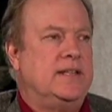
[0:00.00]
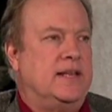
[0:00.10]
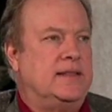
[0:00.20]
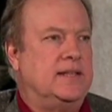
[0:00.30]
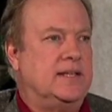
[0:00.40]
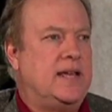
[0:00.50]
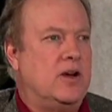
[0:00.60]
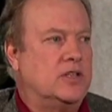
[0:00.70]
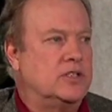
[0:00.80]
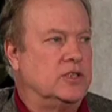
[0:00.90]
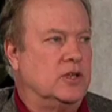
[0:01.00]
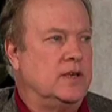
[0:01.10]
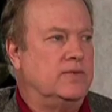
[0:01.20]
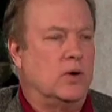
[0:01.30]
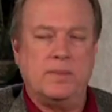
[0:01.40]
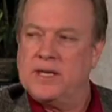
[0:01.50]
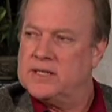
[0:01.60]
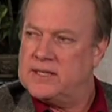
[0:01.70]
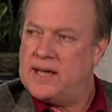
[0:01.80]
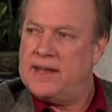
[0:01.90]
that the characters are looking for,
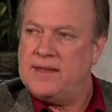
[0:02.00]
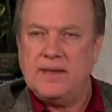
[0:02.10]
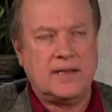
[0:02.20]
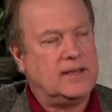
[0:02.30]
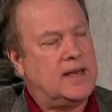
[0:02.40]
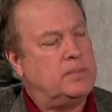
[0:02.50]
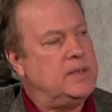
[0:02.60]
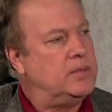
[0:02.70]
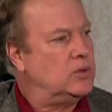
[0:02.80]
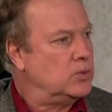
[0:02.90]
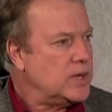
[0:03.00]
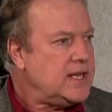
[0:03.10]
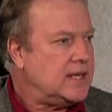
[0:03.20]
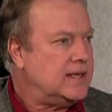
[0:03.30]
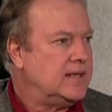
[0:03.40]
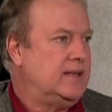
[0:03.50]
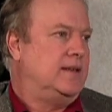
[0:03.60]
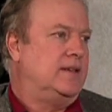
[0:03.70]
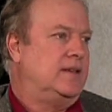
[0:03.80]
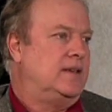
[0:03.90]
because I think a lot of people who read
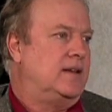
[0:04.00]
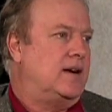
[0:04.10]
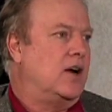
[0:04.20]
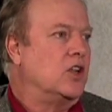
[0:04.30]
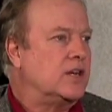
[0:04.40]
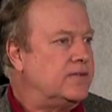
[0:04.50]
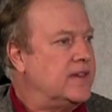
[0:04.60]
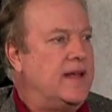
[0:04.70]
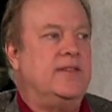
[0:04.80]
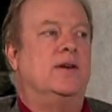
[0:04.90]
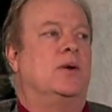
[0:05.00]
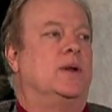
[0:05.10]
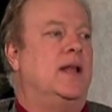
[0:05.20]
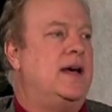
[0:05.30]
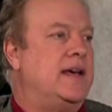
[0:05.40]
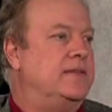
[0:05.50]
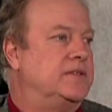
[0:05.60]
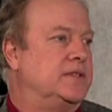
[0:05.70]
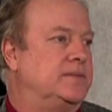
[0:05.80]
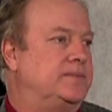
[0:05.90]
are looking for that in their own lives.